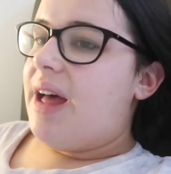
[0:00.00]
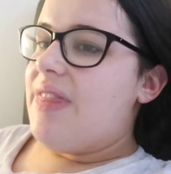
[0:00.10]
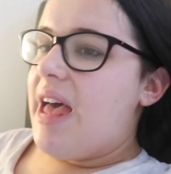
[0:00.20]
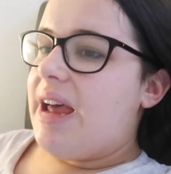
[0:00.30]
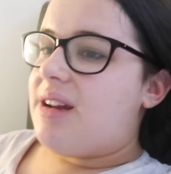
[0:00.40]
And
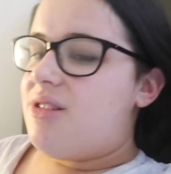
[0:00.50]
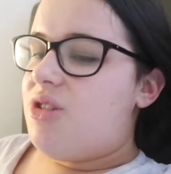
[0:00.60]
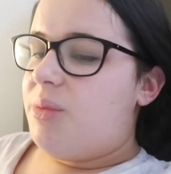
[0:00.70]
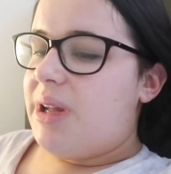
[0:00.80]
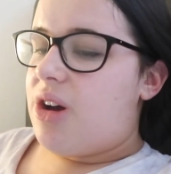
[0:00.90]
then
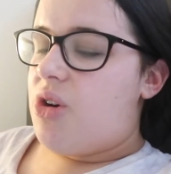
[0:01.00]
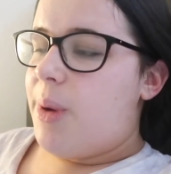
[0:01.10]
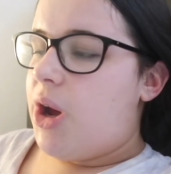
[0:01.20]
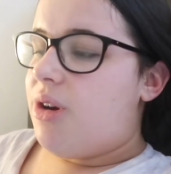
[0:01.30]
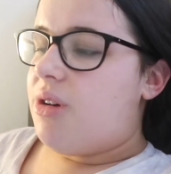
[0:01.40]
normally I come
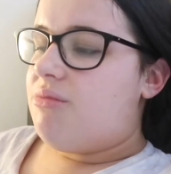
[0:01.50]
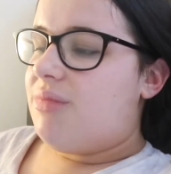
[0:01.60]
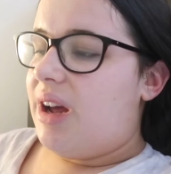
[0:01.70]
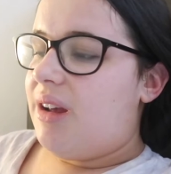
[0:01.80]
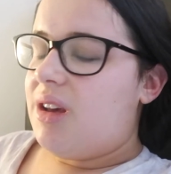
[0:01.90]
home
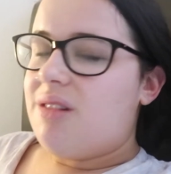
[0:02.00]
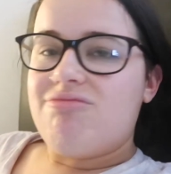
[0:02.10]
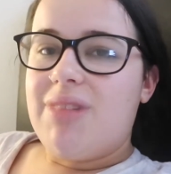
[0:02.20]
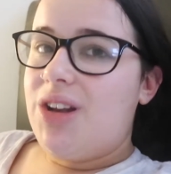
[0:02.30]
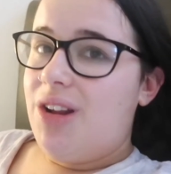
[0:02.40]
like
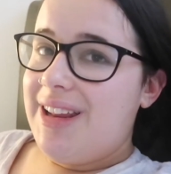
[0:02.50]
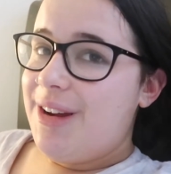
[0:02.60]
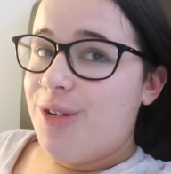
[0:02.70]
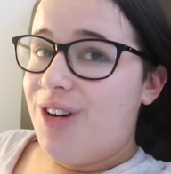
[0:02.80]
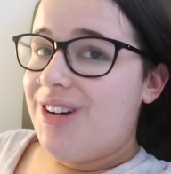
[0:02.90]
a lot
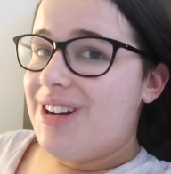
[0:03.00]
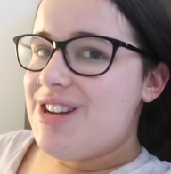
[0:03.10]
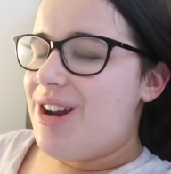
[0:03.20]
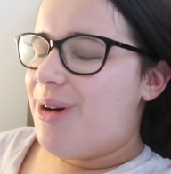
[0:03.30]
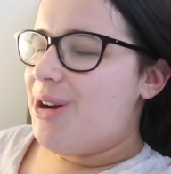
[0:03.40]
later on. I
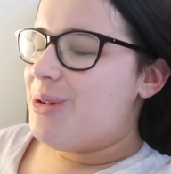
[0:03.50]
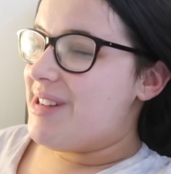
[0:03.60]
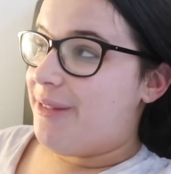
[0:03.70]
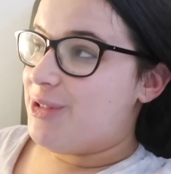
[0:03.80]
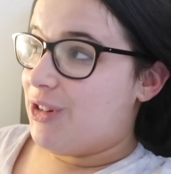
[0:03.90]
don't know, I always
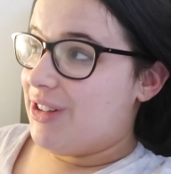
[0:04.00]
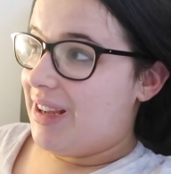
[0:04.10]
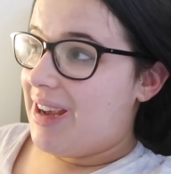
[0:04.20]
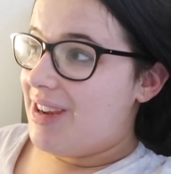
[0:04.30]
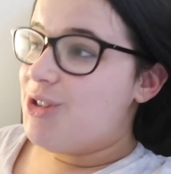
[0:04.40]
have done.
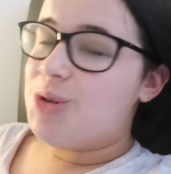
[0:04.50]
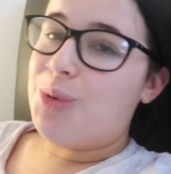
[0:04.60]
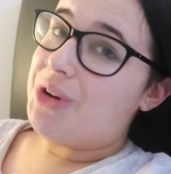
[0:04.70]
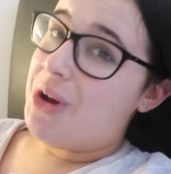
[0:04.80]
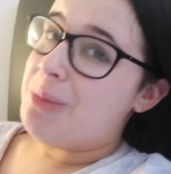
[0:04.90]
Like, I used to
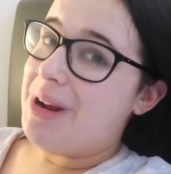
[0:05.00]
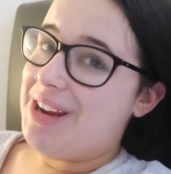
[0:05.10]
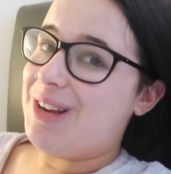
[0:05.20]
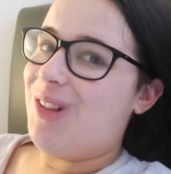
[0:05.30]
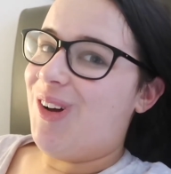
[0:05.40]
wander home at
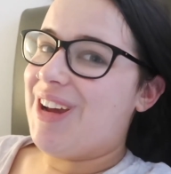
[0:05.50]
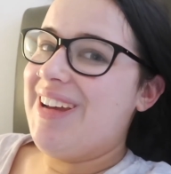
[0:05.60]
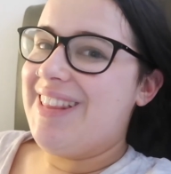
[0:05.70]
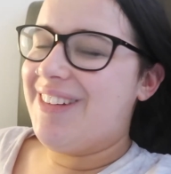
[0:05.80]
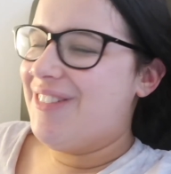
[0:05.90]
8 o'clock
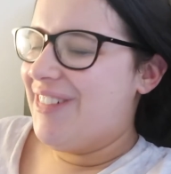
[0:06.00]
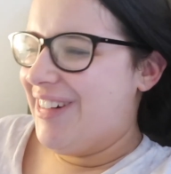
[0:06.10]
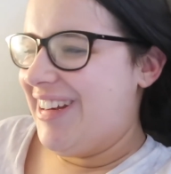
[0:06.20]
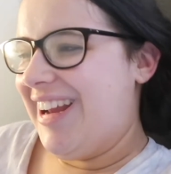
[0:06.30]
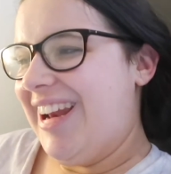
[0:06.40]
in the
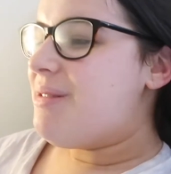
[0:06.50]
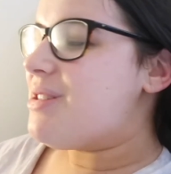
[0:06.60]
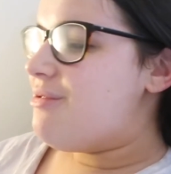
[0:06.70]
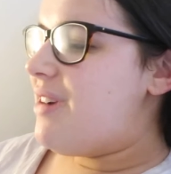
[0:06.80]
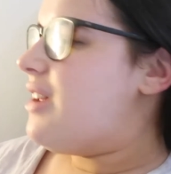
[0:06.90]
morning. But it
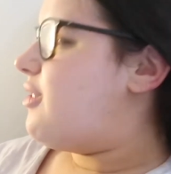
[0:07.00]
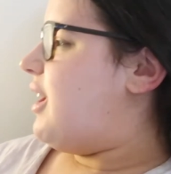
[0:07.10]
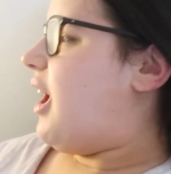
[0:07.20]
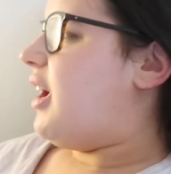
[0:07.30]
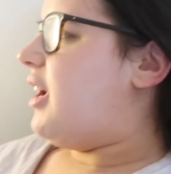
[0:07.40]
was a really good
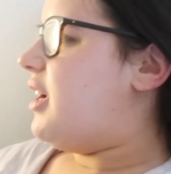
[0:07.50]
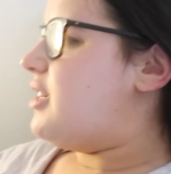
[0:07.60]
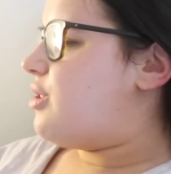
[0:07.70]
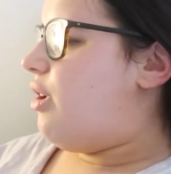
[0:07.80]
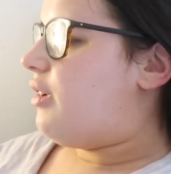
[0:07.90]
night.
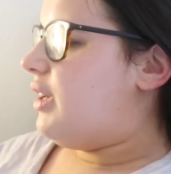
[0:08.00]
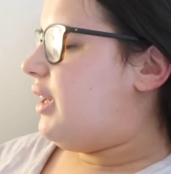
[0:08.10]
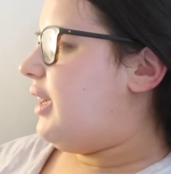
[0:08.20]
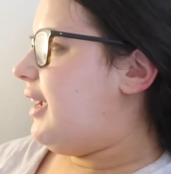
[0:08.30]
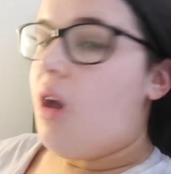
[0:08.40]
It's
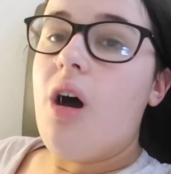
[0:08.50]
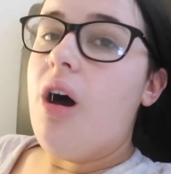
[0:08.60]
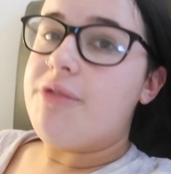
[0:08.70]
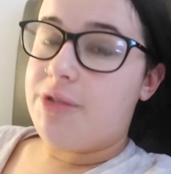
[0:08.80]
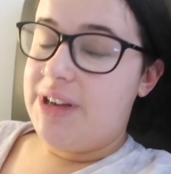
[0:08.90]
currently
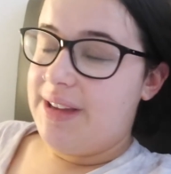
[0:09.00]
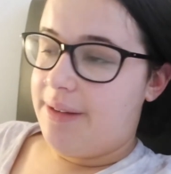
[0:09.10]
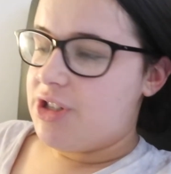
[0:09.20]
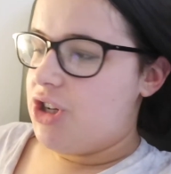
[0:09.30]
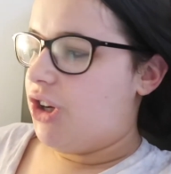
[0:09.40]
half three in the
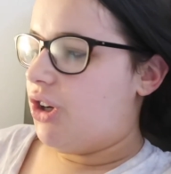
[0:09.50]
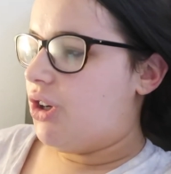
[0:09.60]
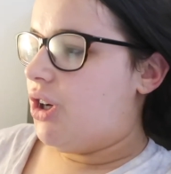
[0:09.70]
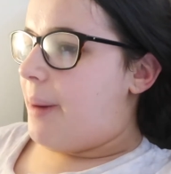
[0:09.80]
afternoon.